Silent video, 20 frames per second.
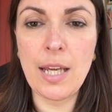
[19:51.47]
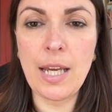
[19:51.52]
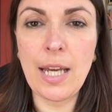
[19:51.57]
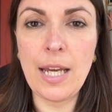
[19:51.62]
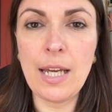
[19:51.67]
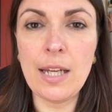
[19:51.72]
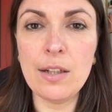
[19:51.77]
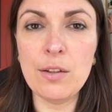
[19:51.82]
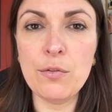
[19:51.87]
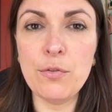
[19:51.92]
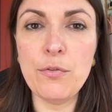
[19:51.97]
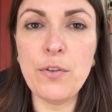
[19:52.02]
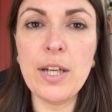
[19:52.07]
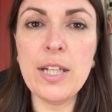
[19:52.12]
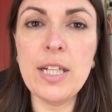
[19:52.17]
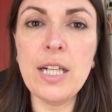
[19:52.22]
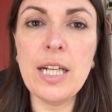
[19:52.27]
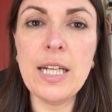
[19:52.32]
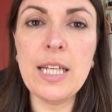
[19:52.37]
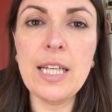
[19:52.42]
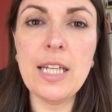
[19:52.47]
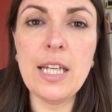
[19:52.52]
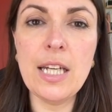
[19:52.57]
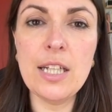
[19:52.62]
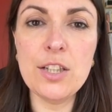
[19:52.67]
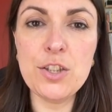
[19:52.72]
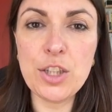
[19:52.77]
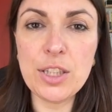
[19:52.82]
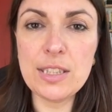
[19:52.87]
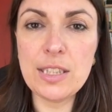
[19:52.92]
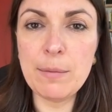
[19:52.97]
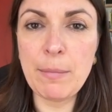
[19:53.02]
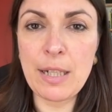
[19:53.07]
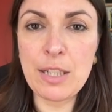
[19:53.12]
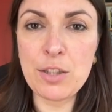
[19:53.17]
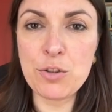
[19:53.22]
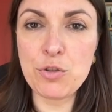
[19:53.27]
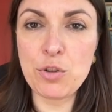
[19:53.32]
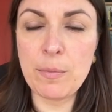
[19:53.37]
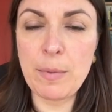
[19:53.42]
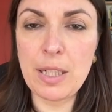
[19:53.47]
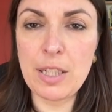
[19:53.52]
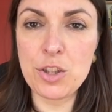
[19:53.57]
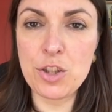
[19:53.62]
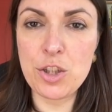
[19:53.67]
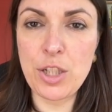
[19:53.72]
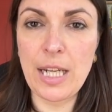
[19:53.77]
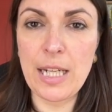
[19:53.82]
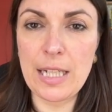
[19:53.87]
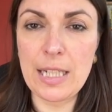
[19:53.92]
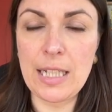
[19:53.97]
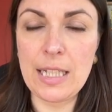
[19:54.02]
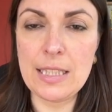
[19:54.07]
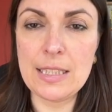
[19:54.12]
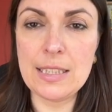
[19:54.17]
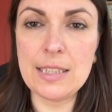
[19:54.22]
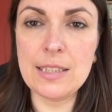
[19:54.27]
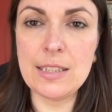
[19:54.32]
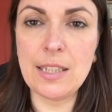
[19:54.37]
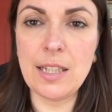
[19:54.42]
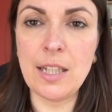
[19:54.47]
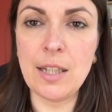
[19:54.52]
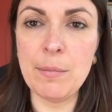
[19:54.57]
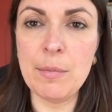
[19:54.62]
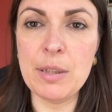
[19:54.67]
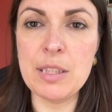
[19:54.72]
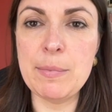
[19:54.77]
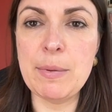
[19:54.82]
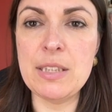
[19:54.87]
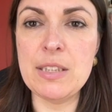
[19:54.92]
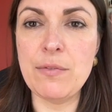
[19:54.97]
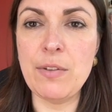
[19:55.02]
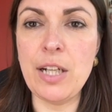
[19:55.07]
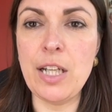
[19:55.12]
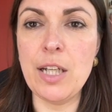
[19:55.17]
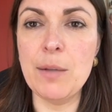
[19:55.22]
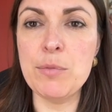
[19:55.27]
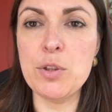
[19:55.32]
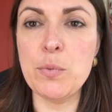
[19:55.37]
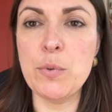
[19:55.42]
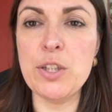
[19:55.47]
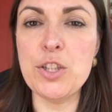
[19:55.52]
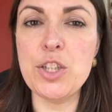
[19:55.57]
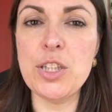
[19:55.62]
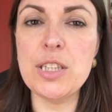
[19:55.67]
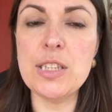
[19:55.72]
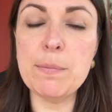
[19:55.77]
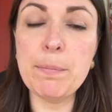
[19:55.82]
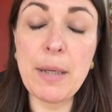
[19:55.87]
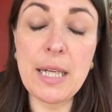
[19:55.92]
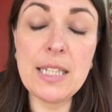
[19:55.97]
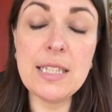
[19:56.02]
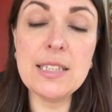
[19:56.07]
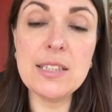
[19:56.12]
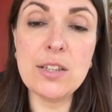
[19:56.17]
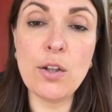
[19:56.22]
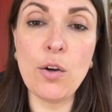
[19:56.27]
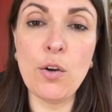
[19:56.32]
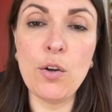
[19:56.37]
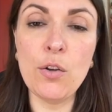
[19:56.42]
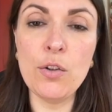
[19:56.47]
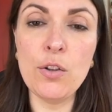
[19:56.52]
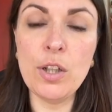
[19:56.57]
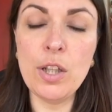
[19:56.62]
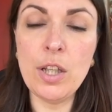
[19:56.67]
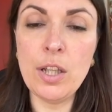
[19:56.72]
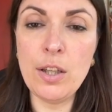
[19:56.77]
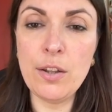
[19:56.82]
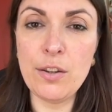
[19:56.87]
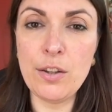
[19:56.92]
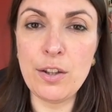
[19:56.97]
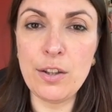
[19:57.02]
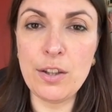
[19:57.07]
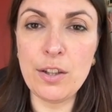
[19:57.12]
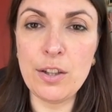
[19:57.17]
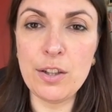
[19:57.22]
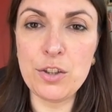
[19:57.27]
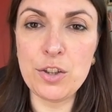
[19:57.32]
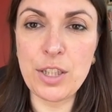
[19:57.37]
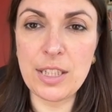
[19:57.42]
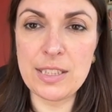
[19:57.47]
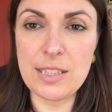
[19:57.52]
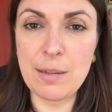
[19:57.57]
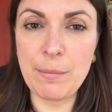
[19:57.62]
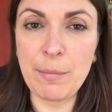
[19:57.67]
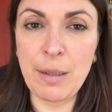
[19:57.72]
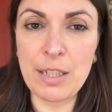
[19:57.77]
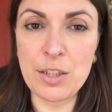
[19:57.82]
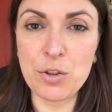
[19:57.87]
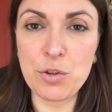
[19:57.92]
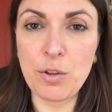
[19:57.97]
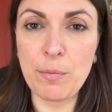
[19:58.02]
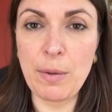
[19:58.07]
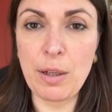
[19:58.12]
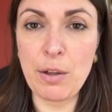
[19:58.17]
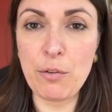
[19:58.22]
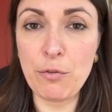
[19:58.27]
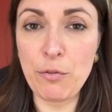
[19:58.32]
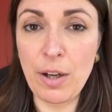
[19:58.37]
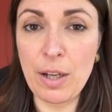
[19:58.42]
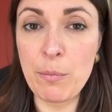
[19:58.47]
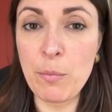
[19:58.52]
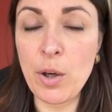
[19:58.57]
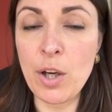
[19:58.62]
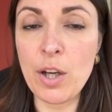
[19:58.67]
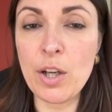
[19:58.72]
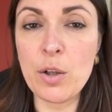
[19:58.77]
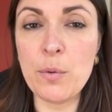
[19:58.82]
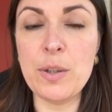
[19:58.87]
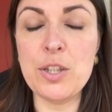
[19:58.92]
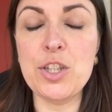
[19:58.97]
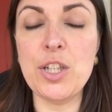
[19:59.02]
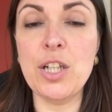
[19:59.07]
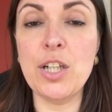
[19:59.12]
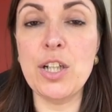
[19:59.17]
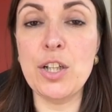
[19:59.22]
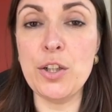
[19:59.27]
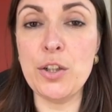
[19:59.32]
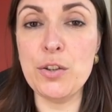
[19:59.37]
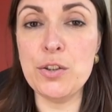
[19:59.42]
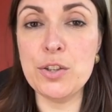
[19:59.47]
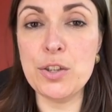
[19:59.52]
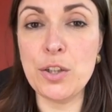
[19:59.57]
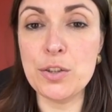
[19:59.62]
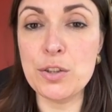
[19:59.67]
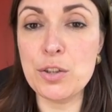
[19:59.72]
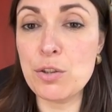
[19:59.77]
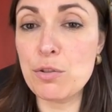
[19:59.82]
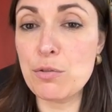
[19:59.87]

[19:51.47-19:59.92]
And finally, a GESI mainstreaming checklist has been developed, which is based on the GESI mainstreaming framework, which includes those